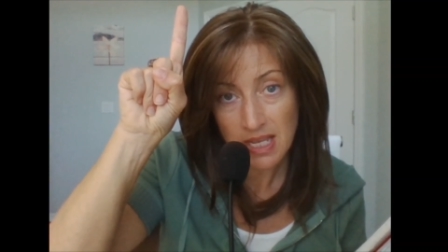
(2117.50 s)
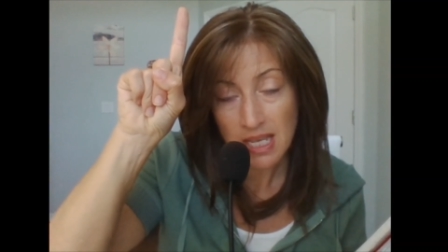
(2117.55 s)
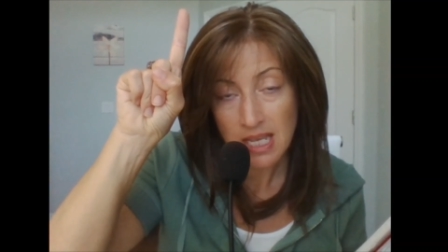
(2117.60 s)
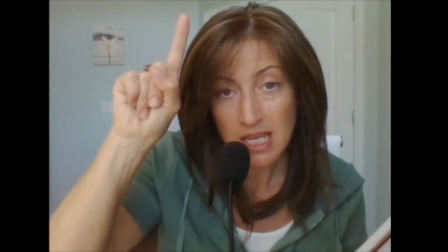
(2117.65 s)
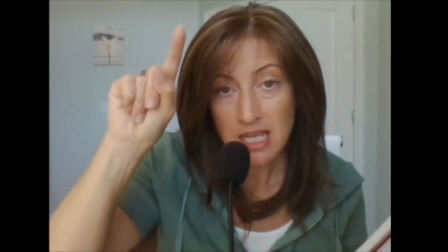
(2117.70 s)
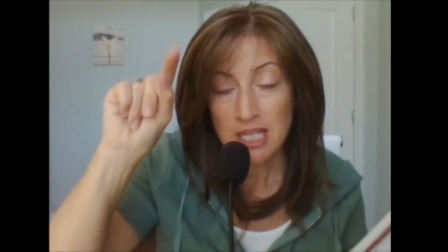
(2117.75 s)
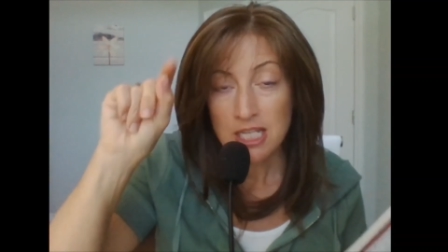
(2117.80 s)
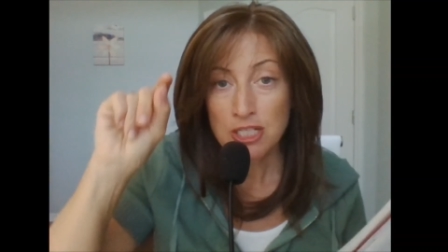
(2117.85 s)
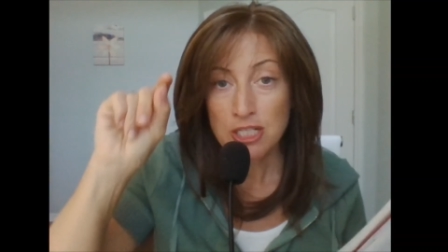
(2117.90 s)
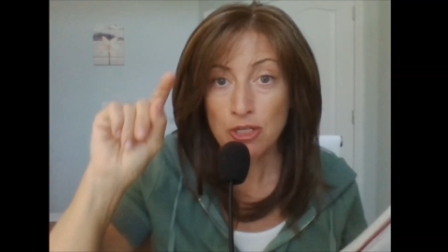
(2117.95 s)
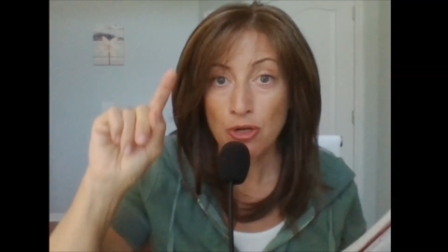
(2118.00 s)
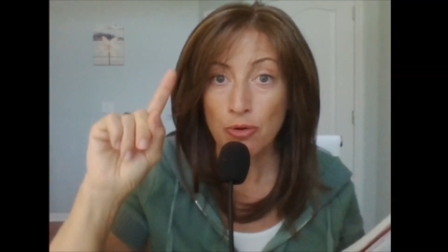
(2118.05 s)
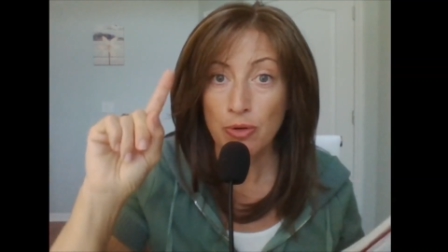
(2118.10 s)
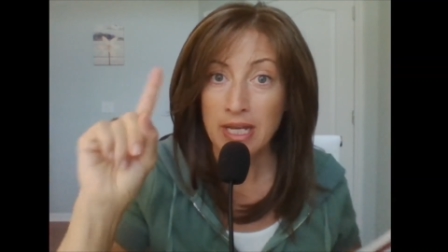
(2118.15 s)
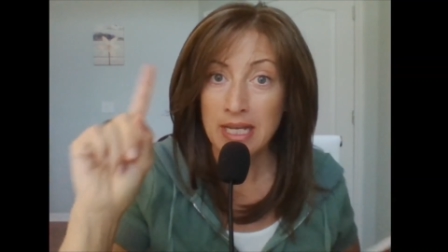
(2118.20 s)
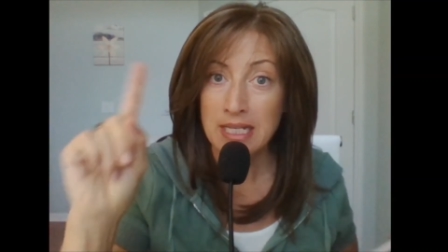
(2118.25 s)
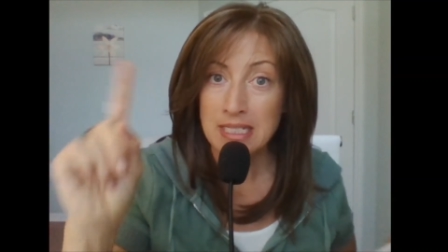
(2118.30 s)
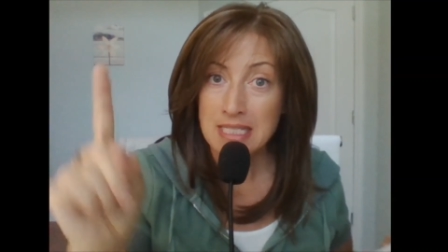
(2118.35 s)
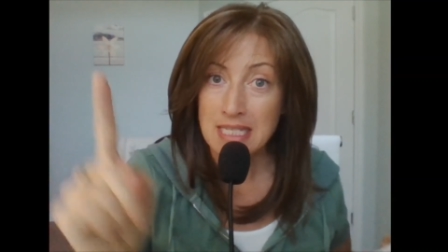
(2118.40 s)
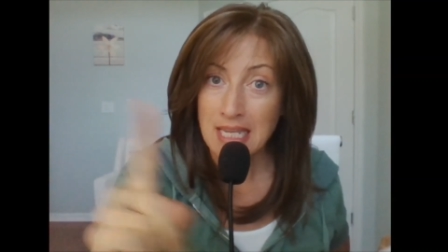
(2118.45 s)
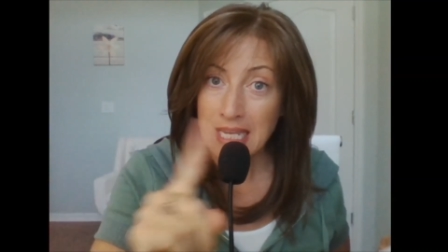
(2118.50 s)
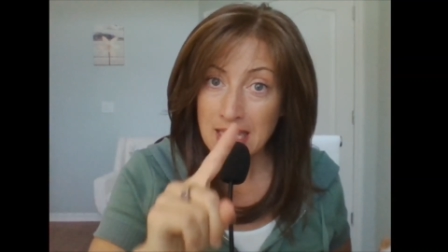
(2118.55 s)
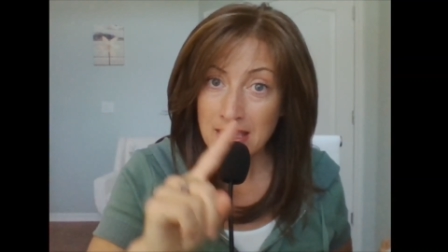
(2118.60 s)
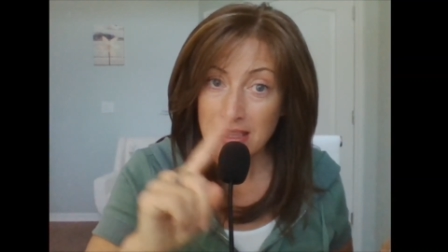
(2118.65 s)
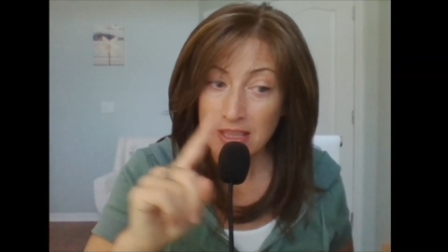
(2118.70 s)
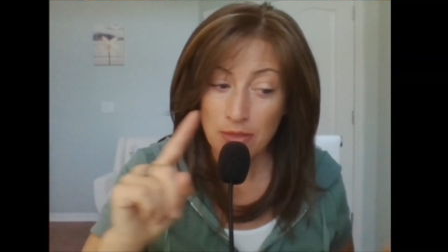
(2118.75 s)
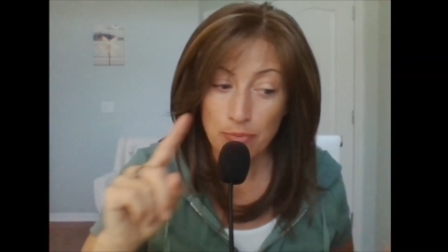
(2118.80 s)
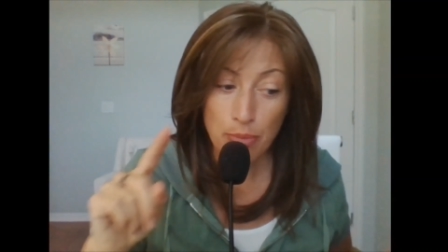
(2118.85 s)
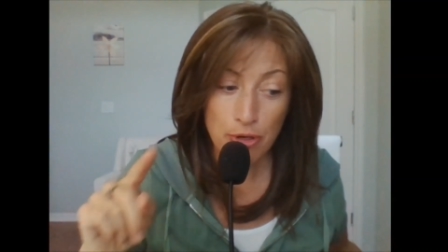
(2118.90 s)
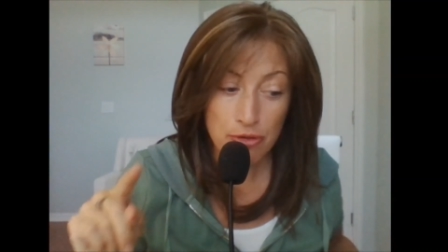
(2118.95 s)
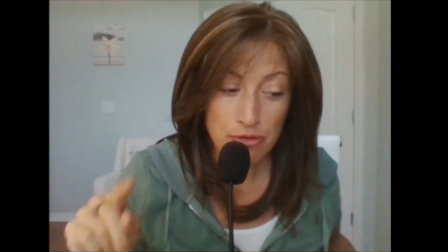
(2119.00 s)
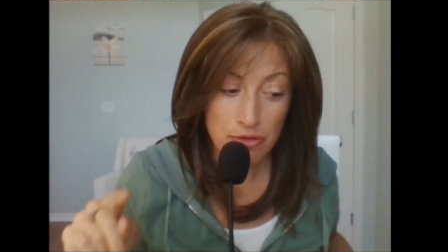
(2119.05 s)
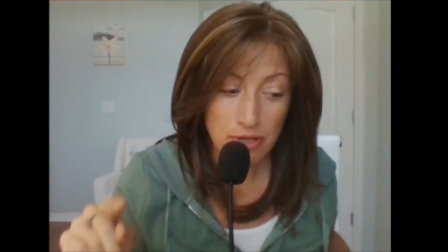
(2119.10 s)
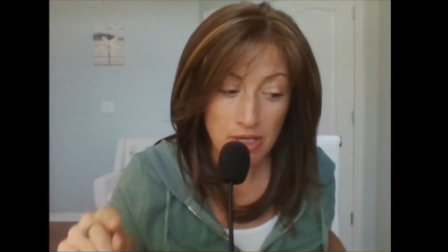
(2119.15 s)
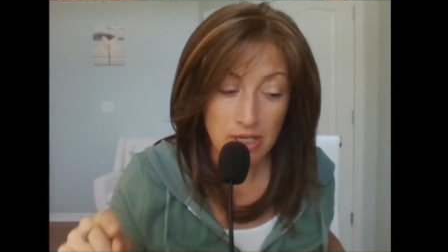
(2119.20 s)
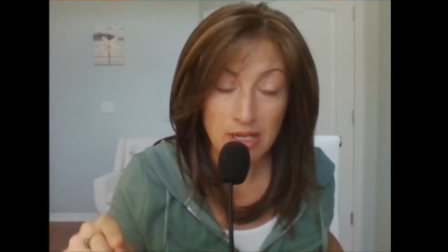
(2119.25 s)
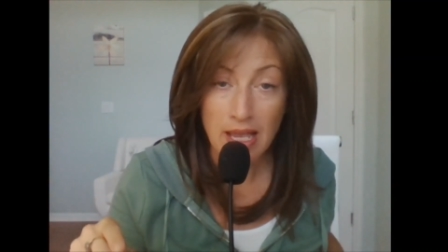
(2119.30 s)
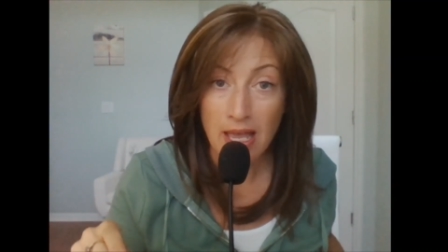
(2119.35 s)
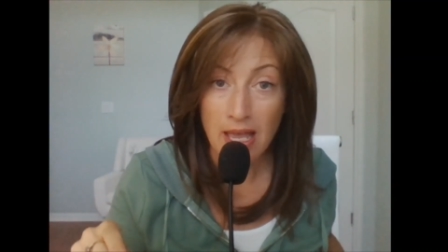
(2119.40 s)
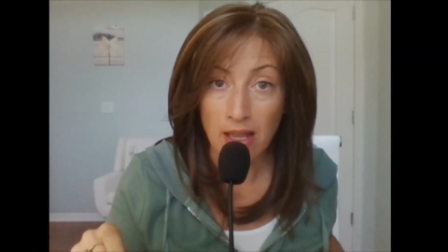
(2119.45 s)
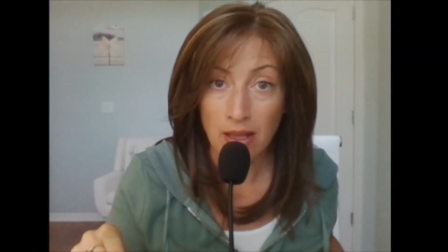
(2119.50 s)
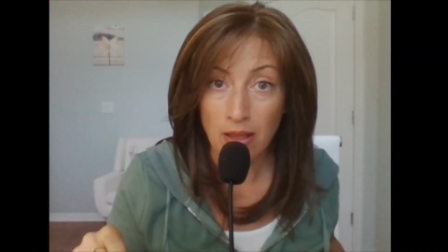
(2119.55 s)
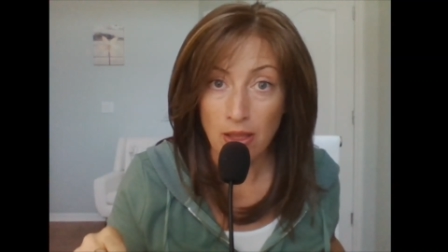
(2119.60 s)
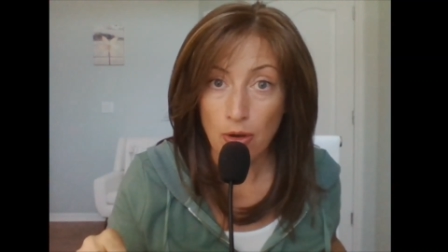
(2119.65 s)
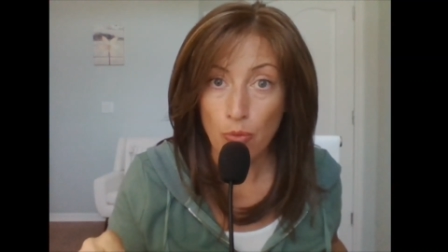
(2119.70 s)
So it's in the birth canal